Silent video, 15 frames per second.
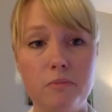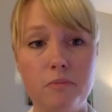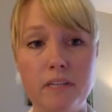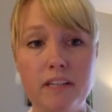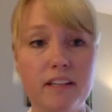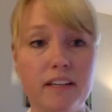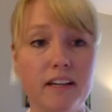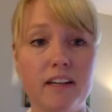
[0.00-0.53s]
be
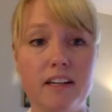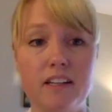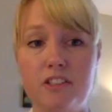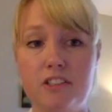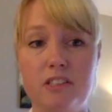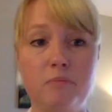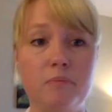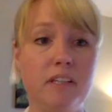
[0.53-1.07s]
there and
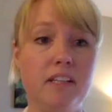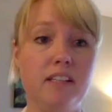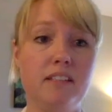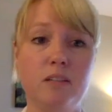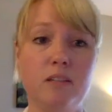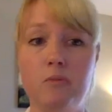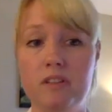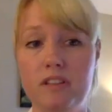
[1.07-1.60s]
just be
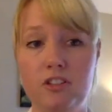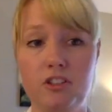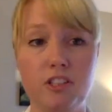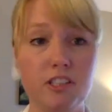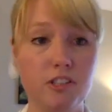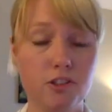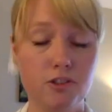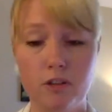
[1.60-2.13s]
someone that
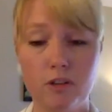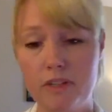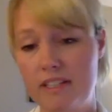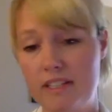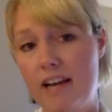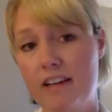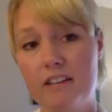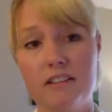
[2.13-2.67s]
she's throwing
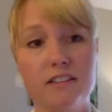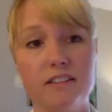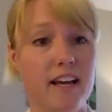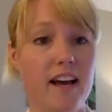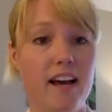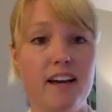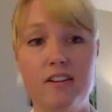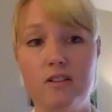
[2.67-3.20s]
daggers
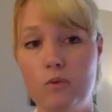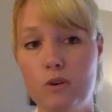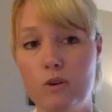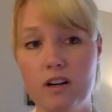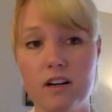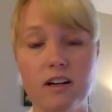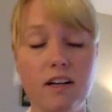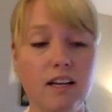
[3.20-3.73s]
at,
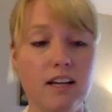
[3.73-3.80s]
or,